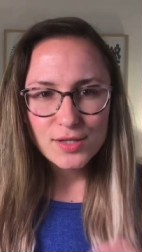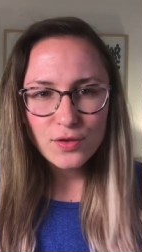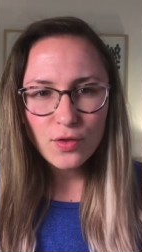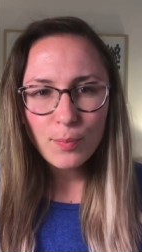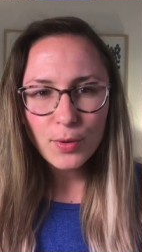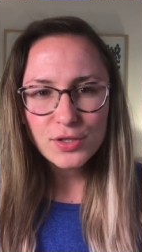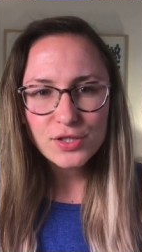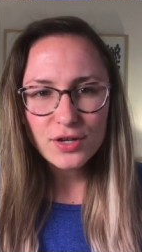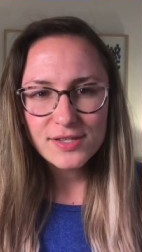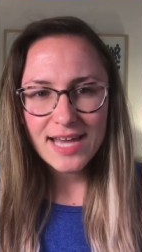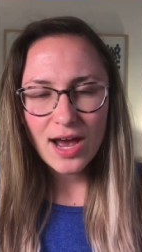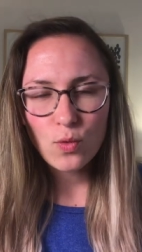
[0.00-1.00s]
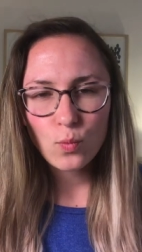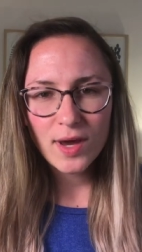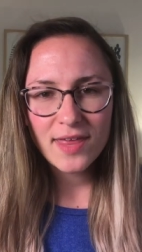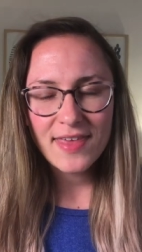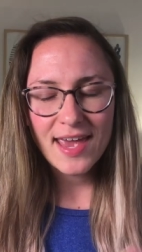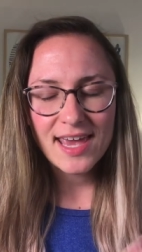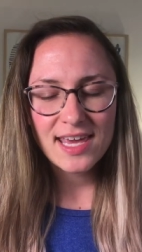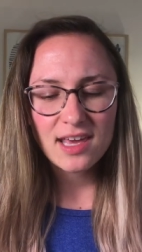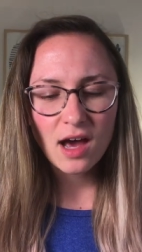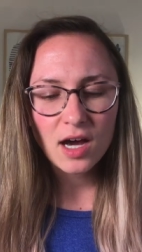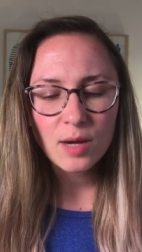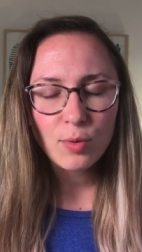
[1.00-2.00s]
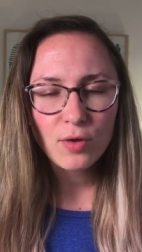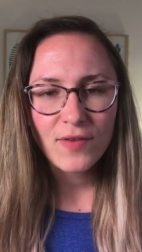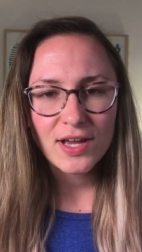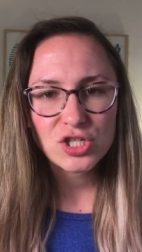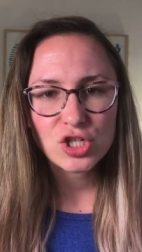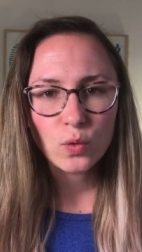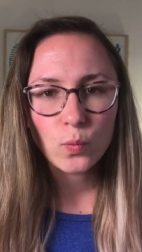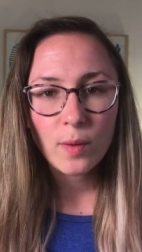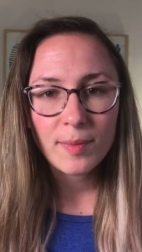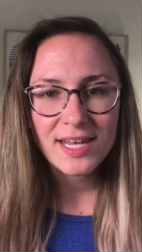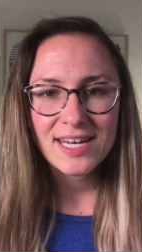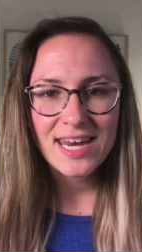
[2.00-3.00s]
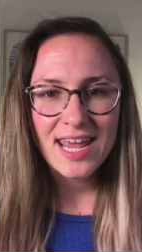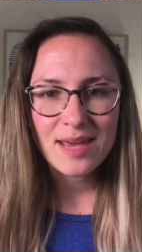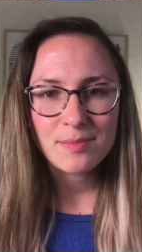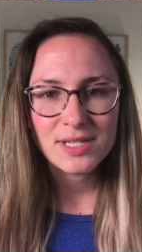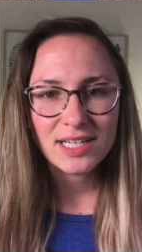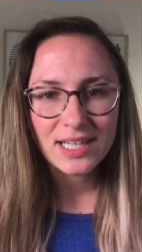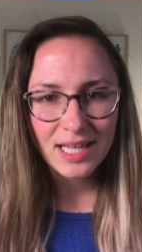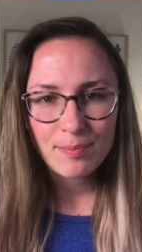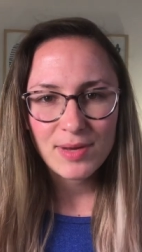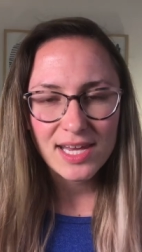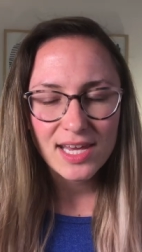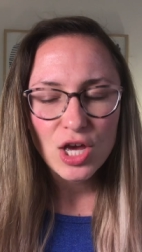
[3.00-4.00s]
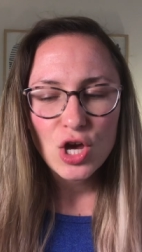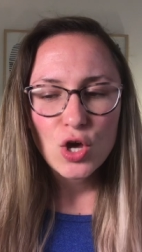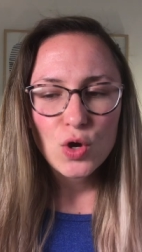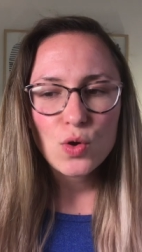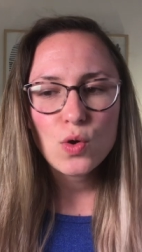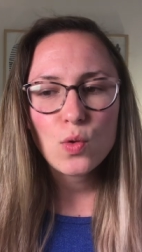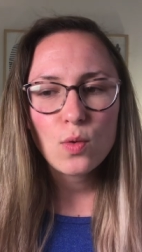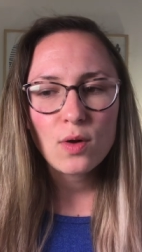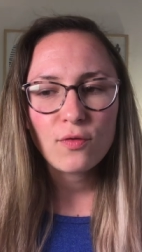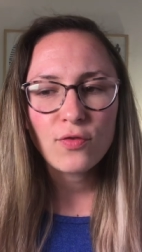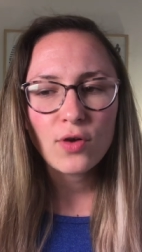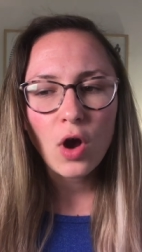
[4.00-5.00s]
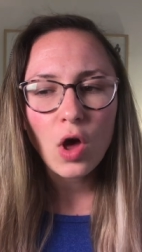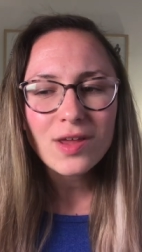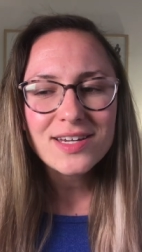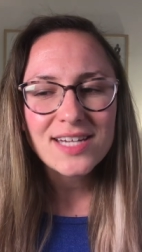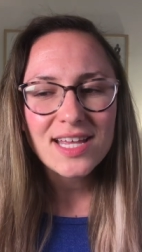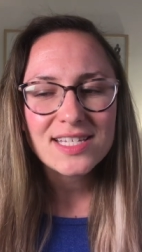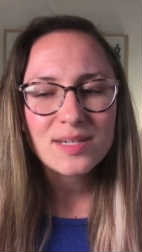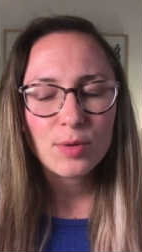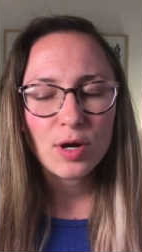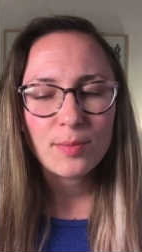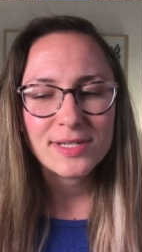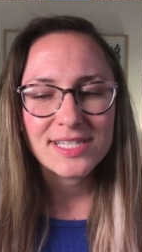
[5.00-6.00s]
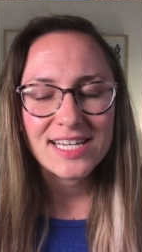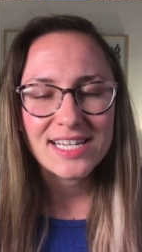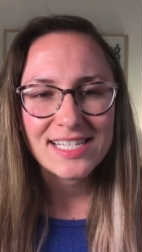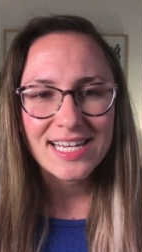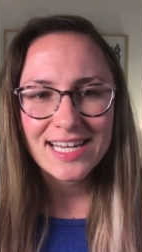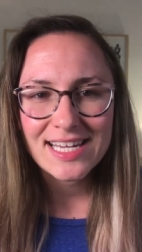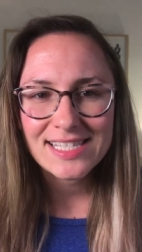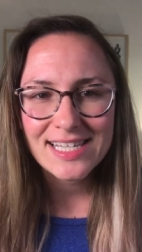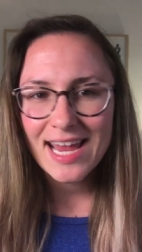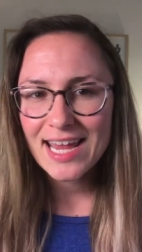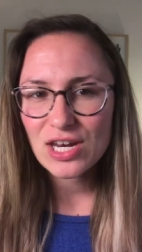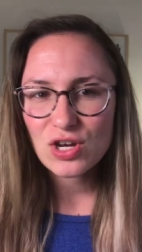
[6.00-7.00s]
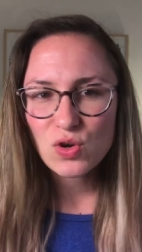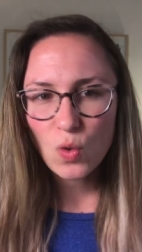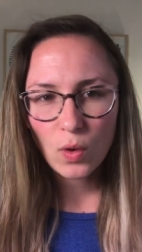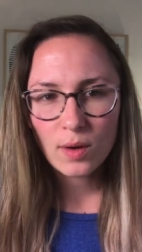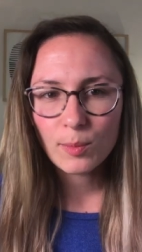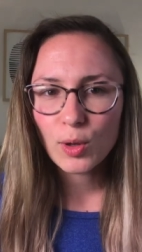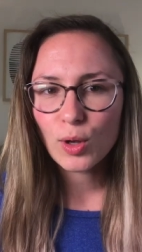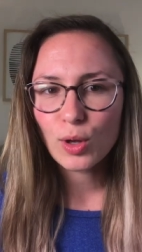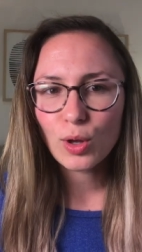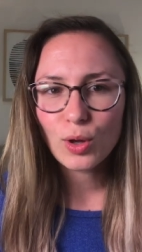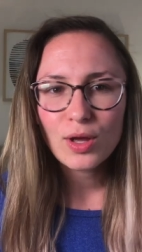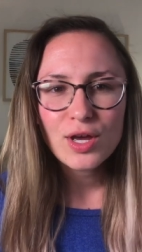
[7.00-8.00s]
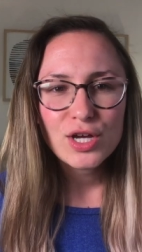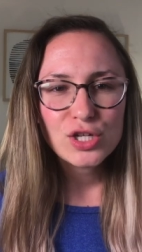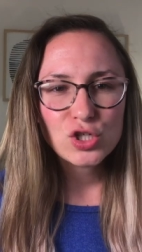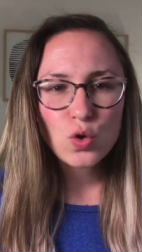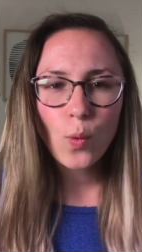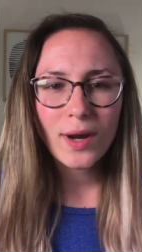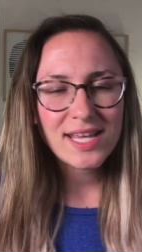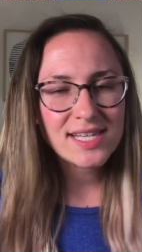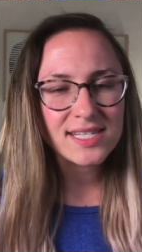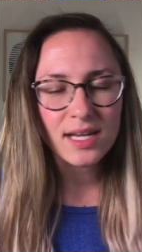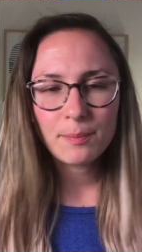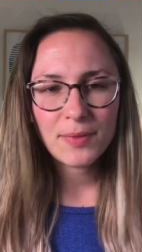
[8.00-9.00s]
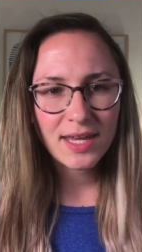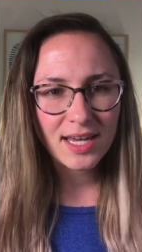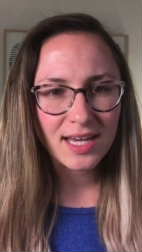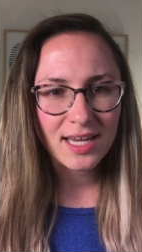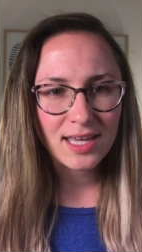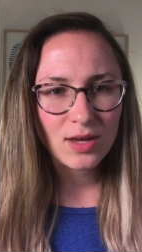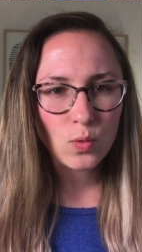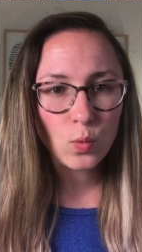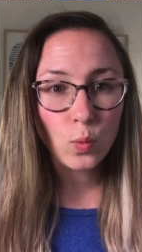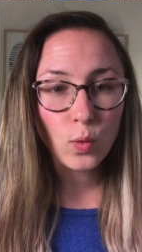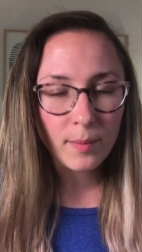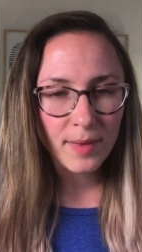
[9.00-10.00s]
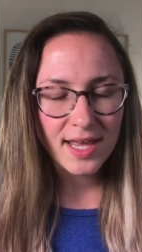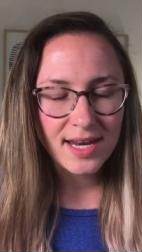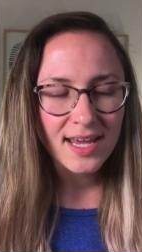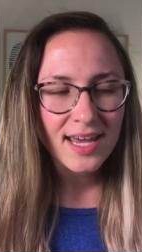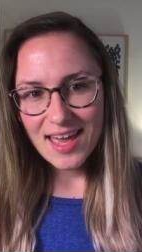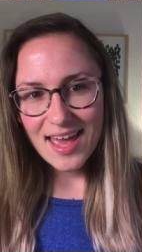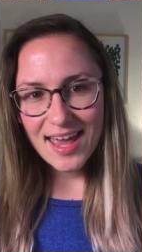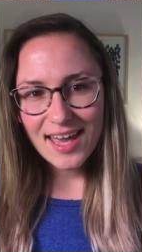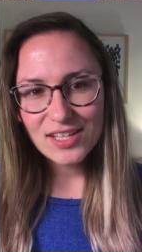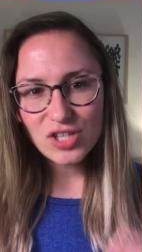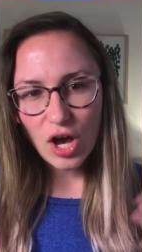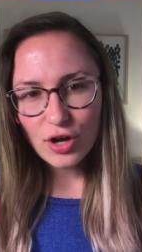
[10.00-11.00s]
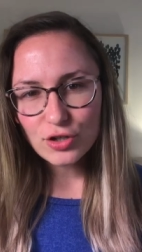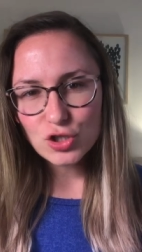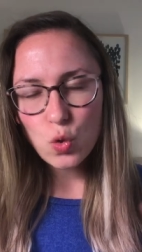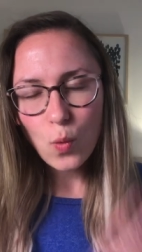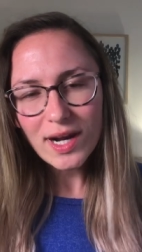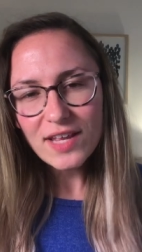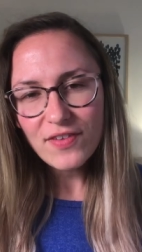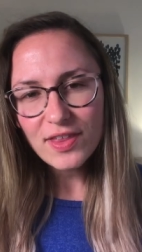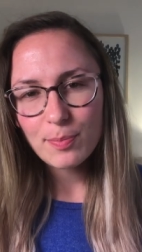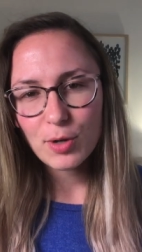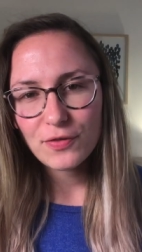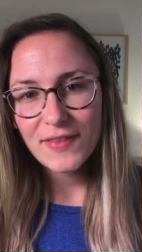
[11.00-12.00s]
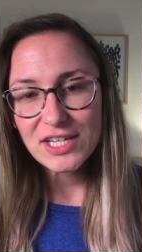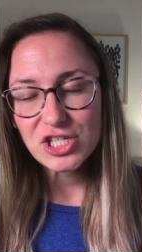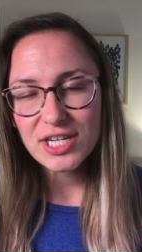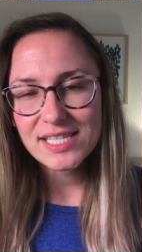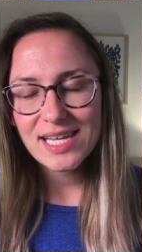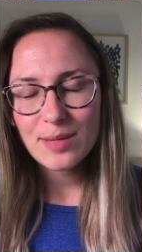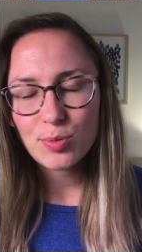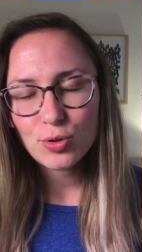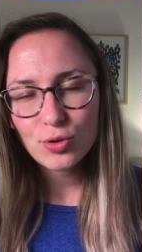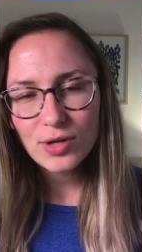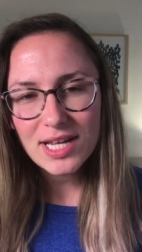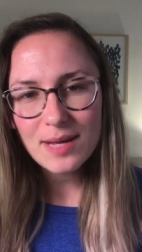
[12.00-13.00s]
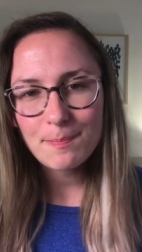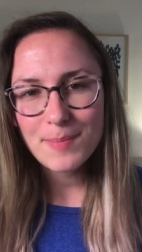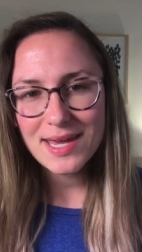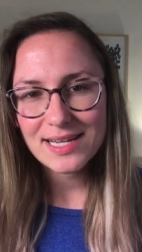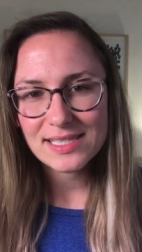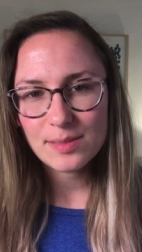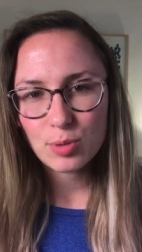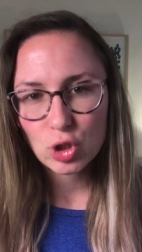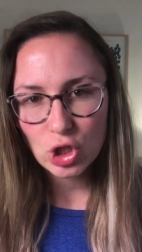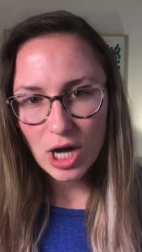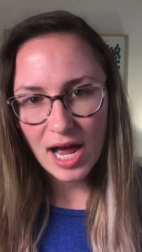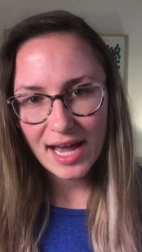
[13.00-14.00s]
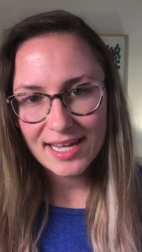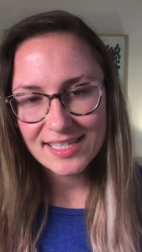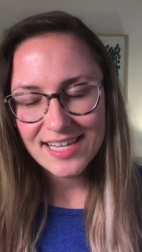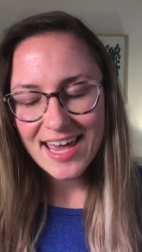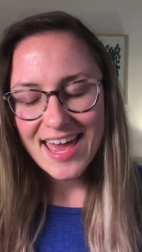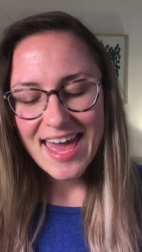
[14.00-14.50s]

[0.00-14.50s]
So the book starts out with a young professional woman named Libby, who for all intents and purposes is a normal 20-something woman. And on her 25th birthday, she gets a pretty big surprise,